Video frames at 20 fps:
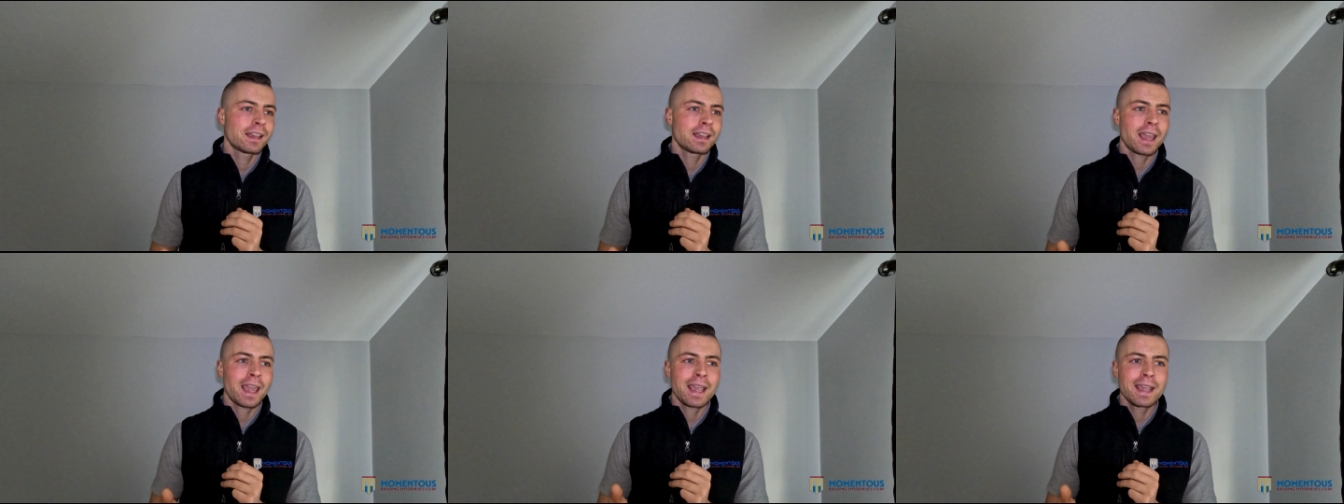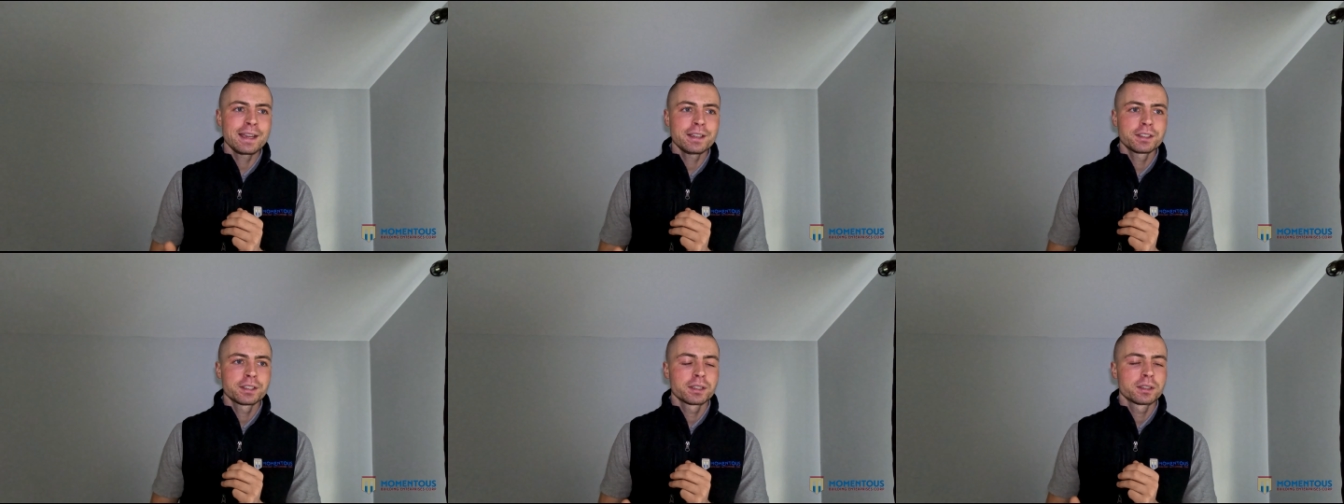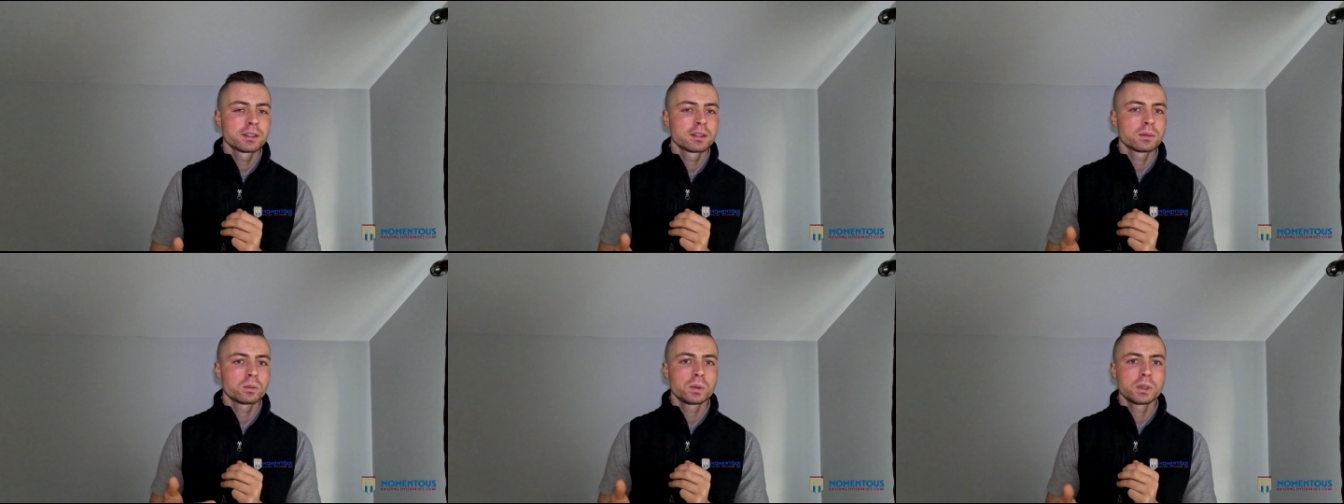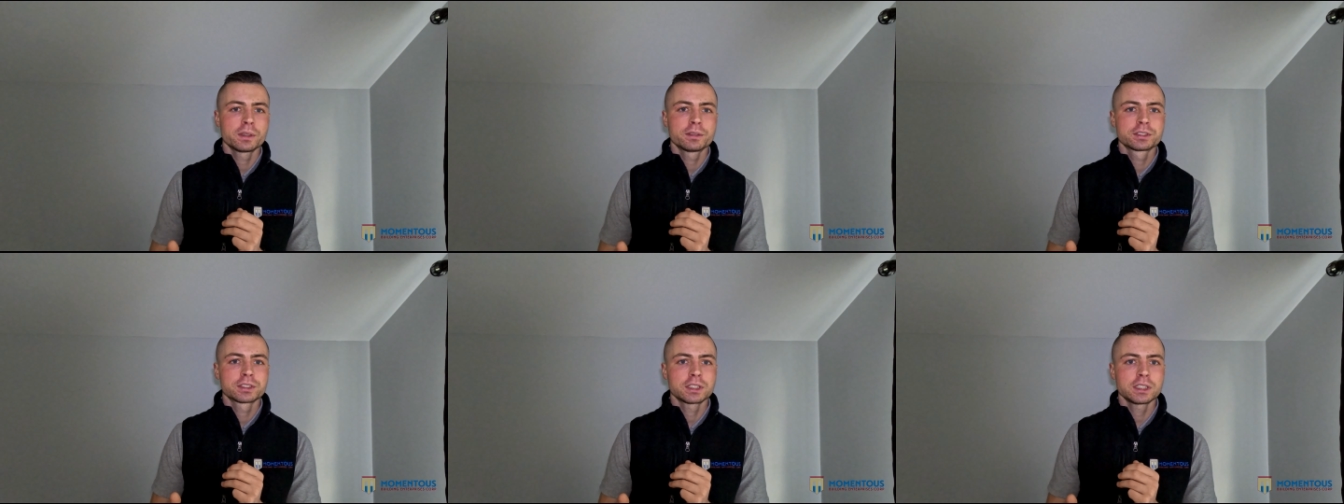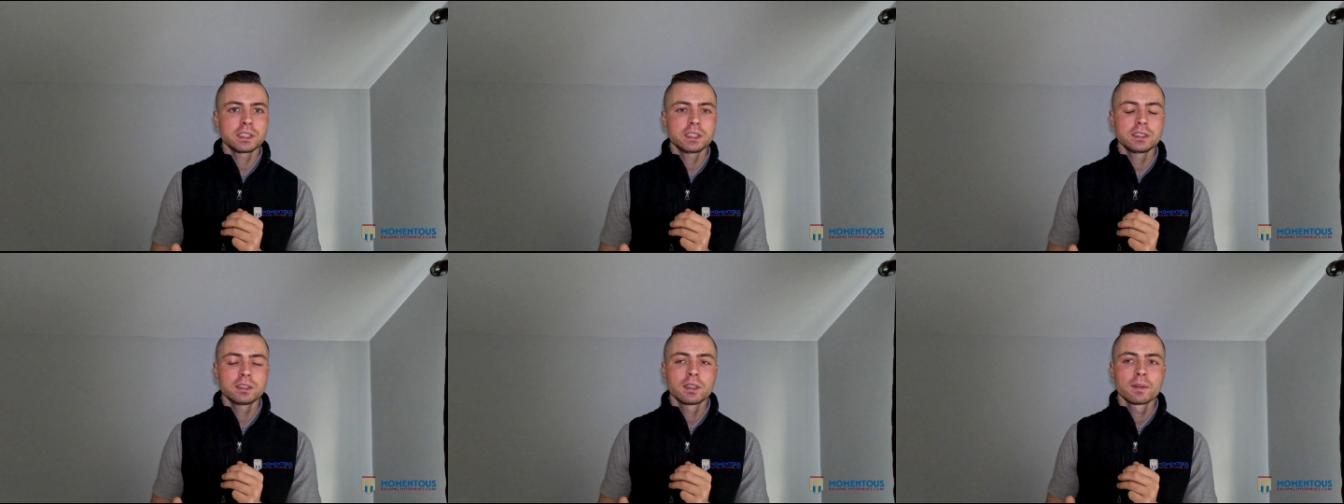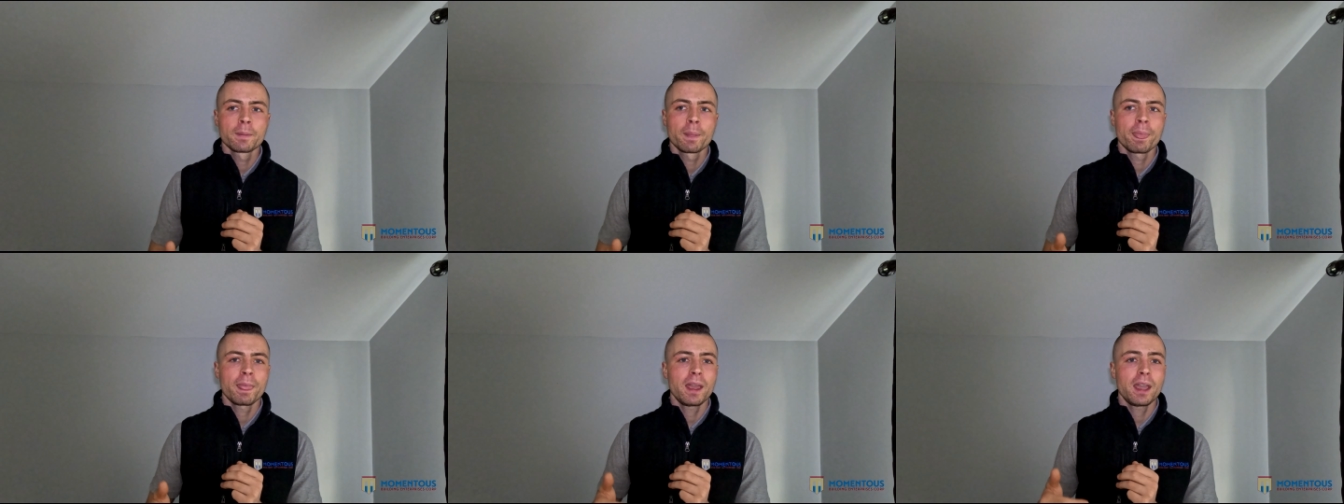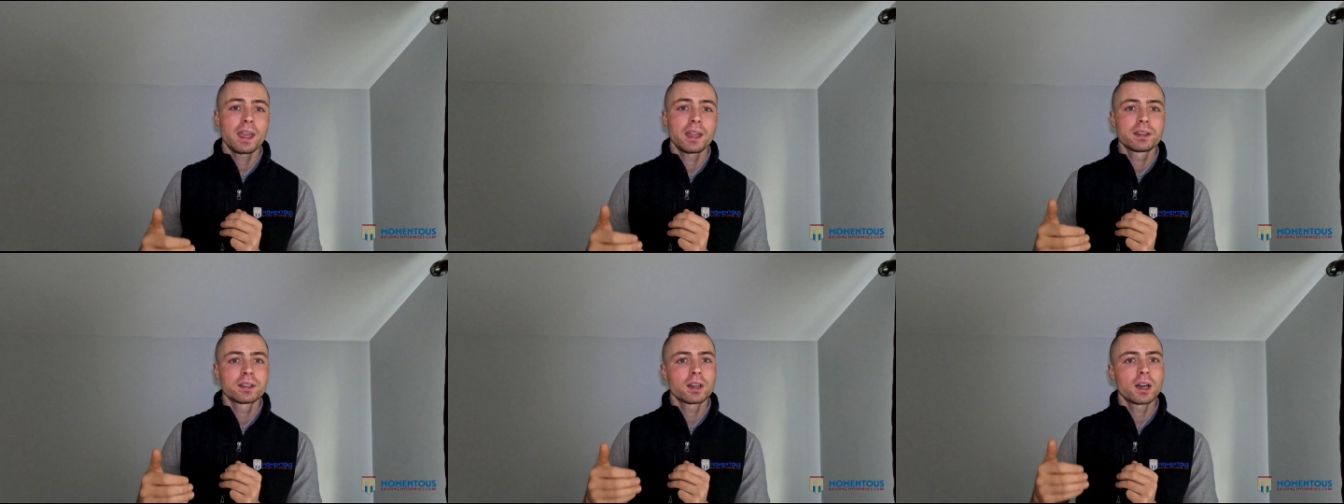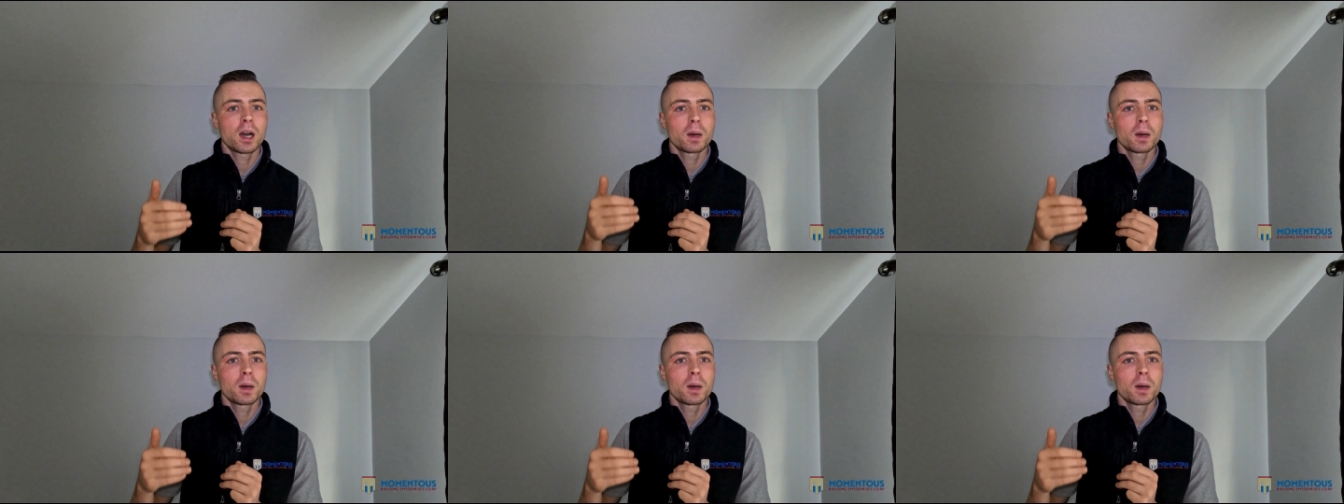eight we have seen and